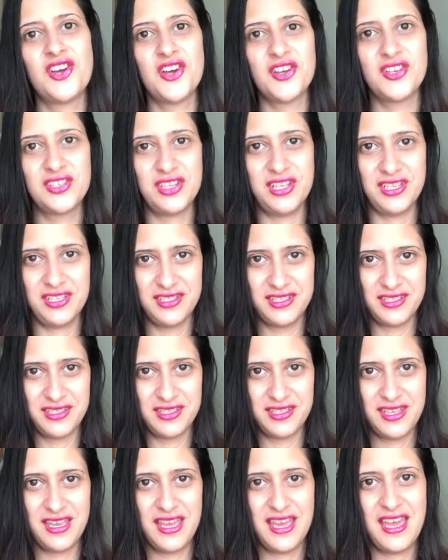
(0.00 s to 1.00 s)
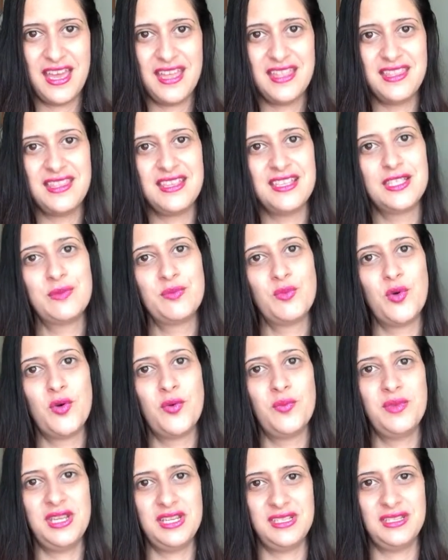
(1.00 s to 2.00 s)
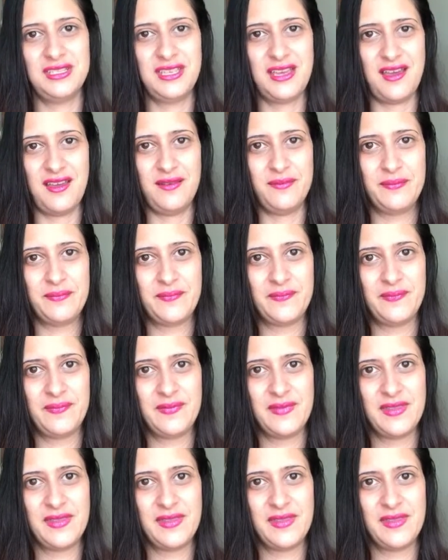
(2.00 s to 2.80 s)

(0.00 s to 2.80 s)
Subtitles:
darkness at this moment in time.